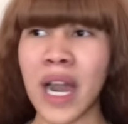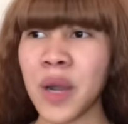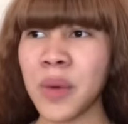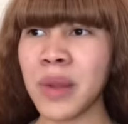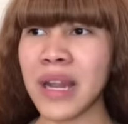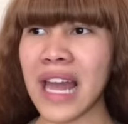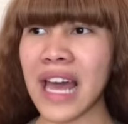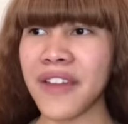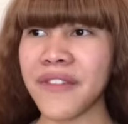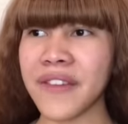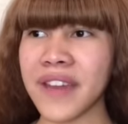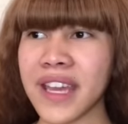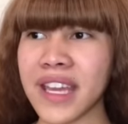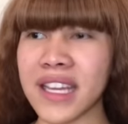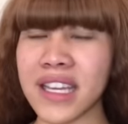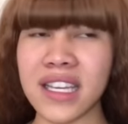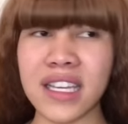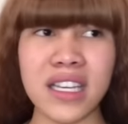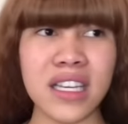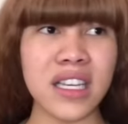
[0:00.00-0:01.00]
are we laughing?
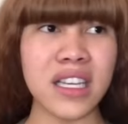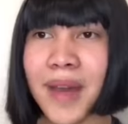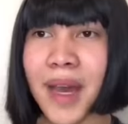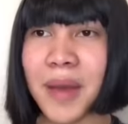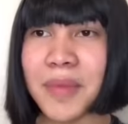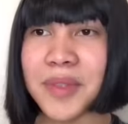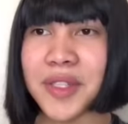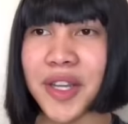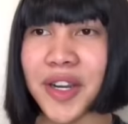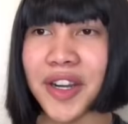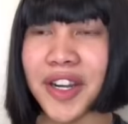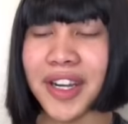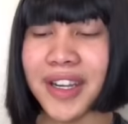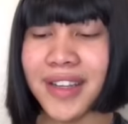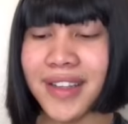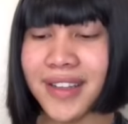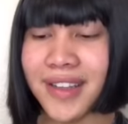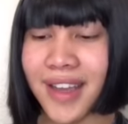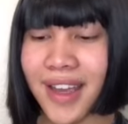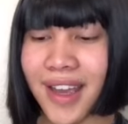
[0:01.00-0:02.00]
I'm sorry.
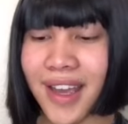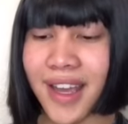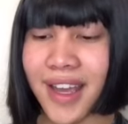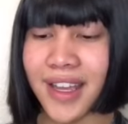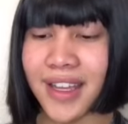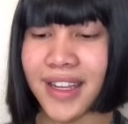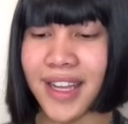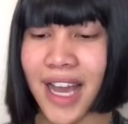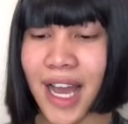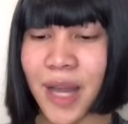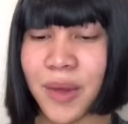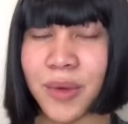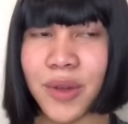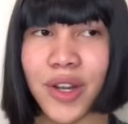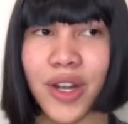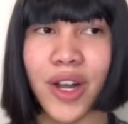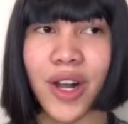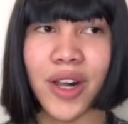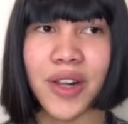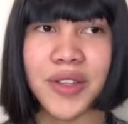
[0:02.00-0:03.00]
And I will
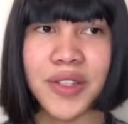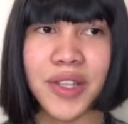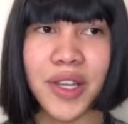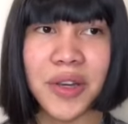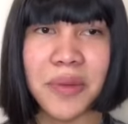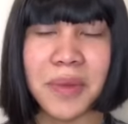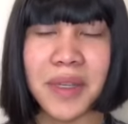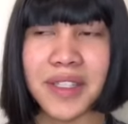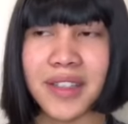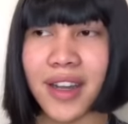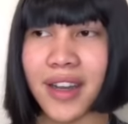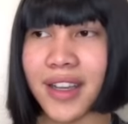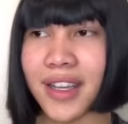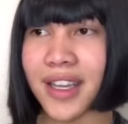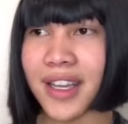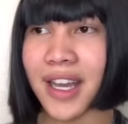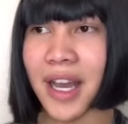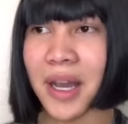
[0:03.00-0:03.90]
also be talking